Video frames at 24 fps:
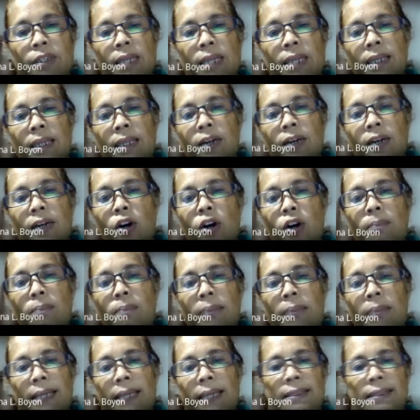and the
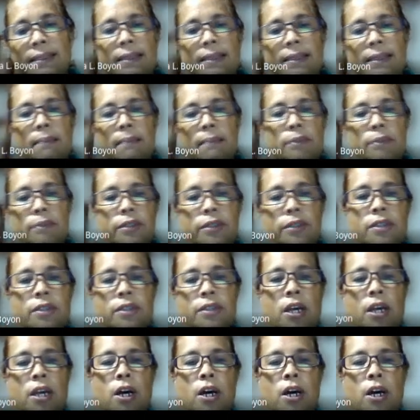complex numbers.